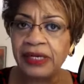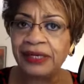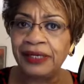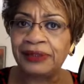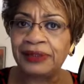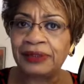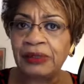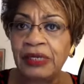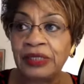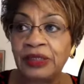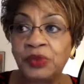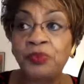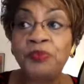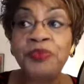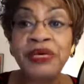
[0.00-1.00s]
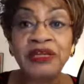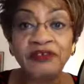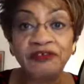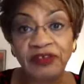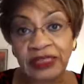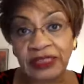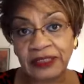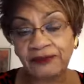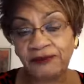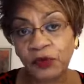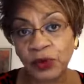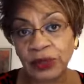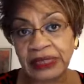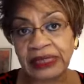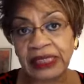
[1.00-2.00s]
its its benefits for
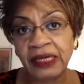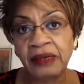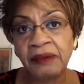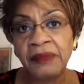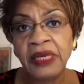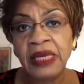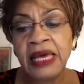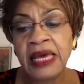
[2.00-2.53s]
some,